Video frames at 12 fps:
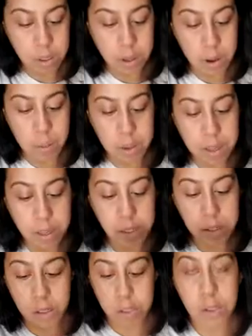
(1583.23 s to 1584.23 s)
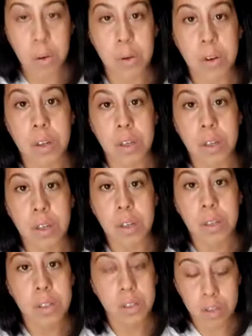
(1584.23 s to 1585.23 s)
Oh man, this looks so good.
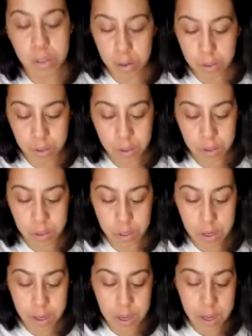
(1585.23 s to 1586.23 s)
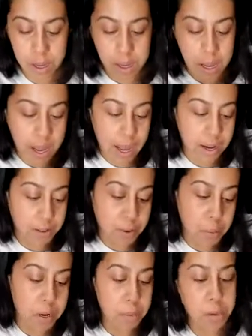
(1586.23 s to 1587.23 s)
So good. And if I
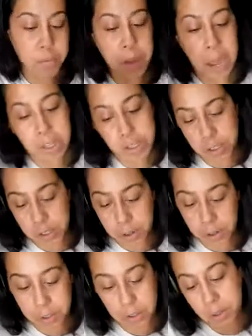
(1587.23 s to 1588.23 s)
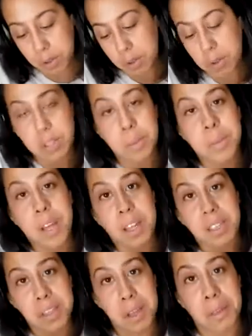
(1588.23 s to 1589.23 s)
want to be fancier, throw some
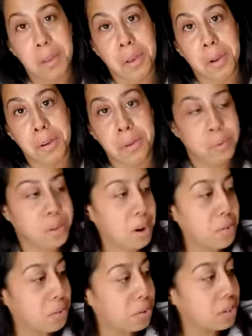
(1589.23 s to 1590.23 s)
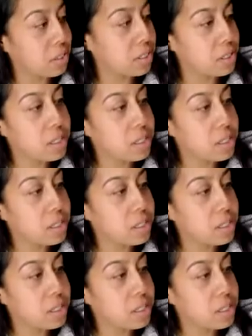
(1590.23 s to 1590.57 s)
nuts on there, whatever, and